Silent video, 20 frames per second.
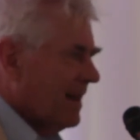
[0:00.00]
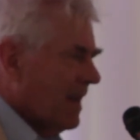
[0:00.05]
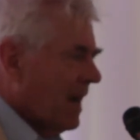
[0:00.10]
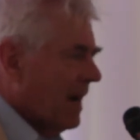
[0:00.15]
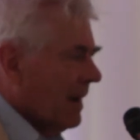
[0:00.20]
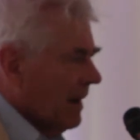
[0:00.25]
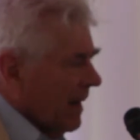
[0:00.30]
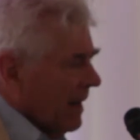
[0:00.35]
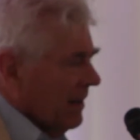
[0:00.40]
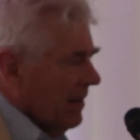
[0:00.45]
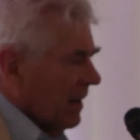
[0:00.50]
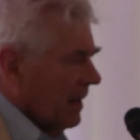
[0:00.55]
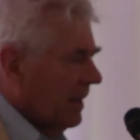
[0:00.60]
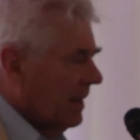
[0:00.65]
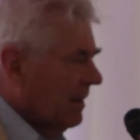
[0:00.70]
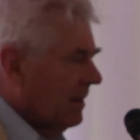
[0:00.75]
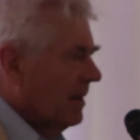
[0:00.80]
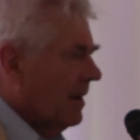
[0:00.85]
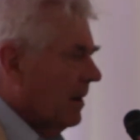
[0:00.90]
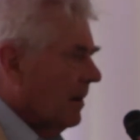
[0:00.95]
yeah, I
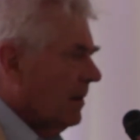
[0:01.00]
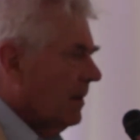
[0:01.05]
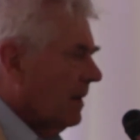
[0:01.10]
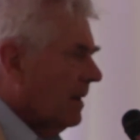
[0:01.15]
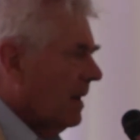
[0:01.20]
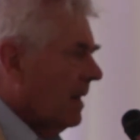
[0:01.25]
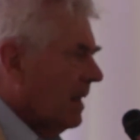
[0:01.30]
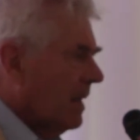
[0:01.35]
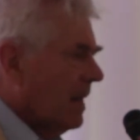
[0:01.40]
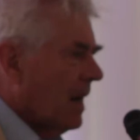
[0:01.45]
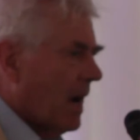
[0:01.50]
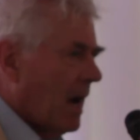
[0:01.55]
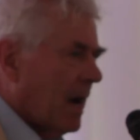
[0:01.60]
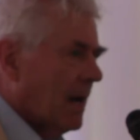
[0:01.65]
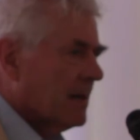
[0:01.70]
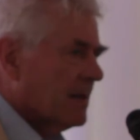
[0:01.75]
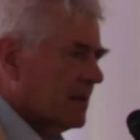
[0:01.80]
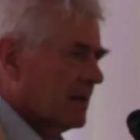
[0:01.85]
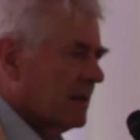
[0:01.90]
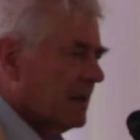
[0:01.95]
think you know it, it
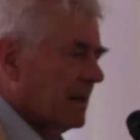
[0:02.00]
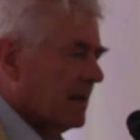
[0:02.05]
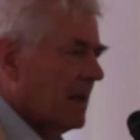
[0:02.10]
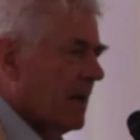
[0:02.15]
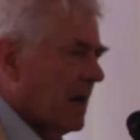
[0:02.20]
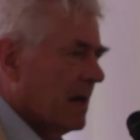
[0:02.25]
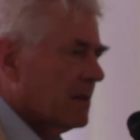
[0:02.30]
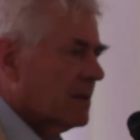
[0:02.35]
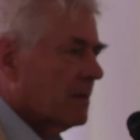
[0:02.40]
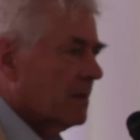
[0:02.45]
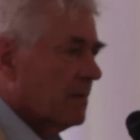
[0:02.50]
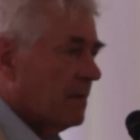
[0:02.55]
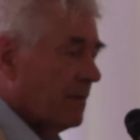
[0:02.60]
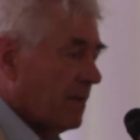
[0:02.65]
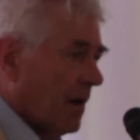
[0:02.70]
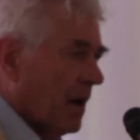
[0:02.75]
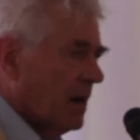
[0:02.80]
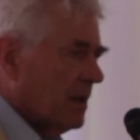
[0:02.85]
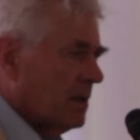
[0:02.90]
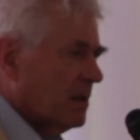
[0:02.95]
has it has a
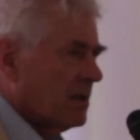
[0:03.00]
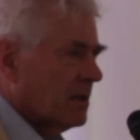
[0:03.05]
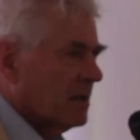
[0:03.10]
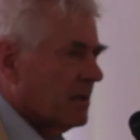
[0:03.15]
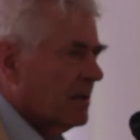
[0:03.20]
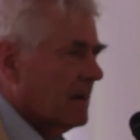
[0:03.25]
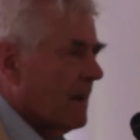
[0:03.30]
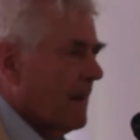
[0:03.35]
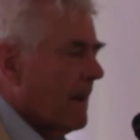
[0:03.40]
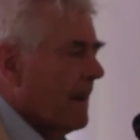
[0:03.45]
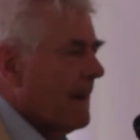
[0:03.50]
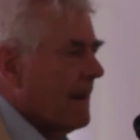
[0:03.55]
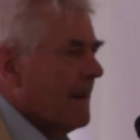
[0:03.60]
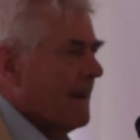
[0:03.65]
function,